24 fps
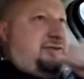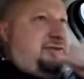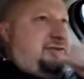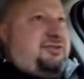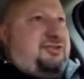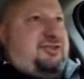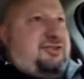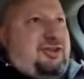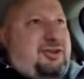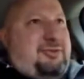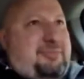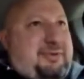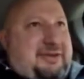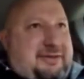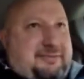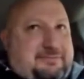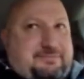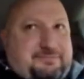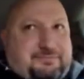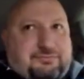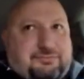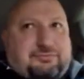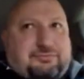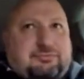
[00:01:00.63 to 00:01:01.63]
Excuse
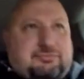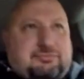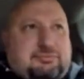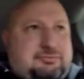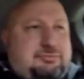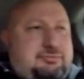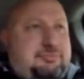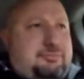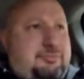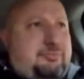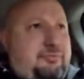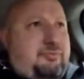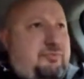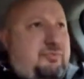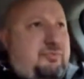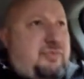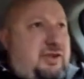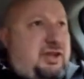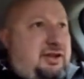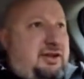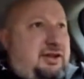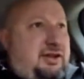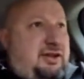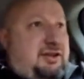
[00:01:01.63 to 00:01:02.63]
me.
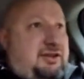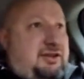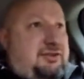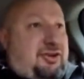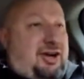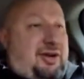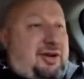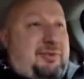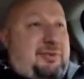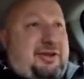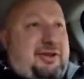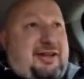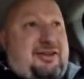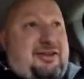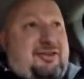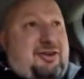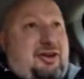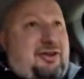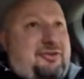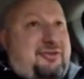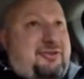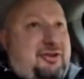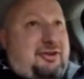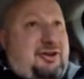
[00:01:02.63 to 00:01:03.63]
Tomlin has
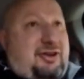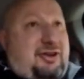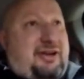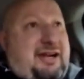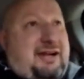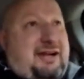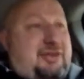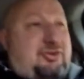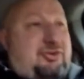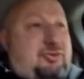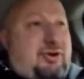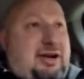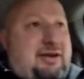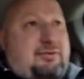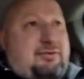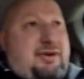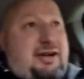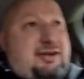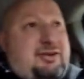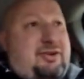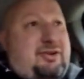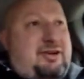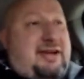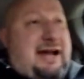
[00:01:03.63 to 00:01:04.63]
also not had a great
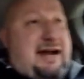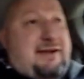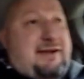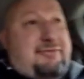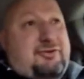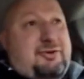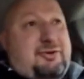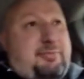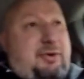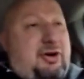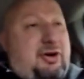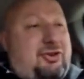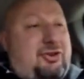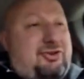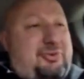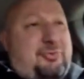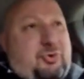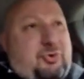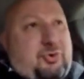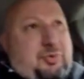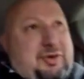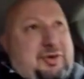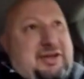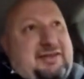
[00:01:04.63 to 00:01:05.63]
record after
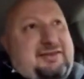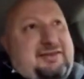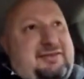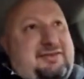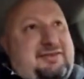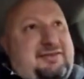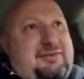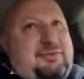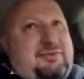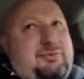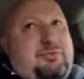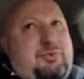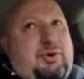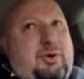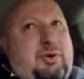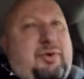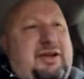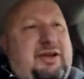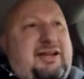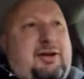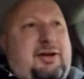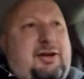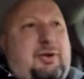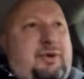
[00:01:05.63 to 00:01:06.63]
Baltimore weeks where
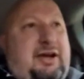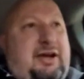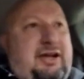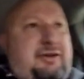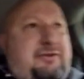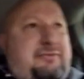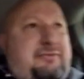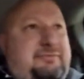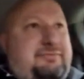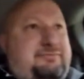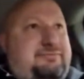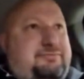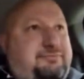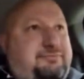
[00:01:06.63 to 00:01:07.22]
we get a win.